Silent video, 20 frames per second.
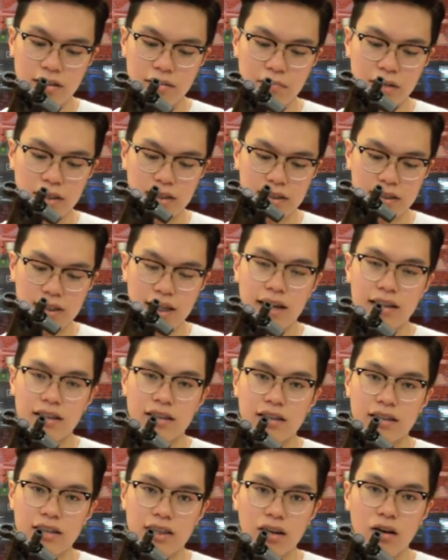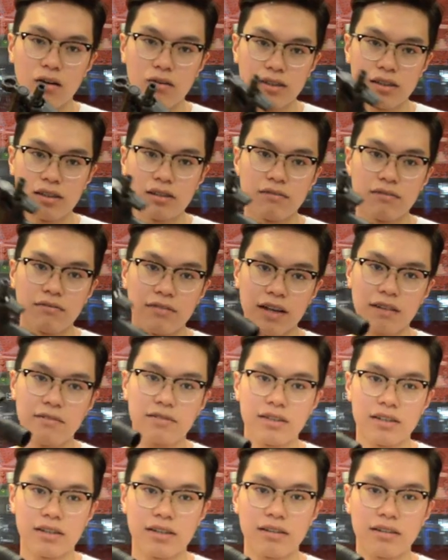means that the older
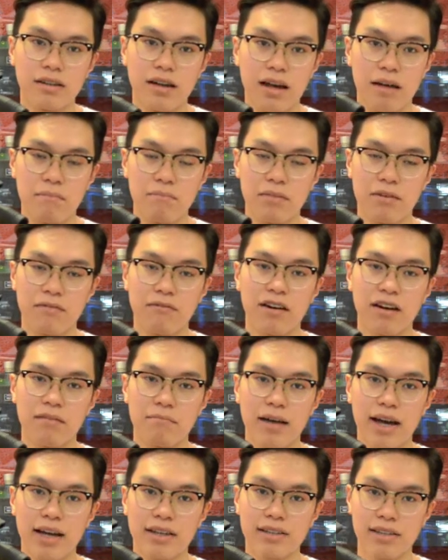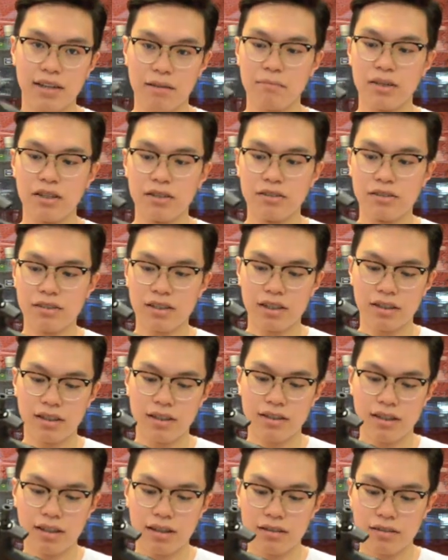VFC uh, MP5 Max can be used in
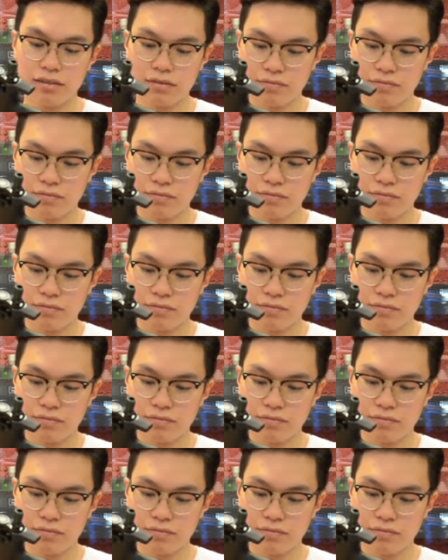this gun.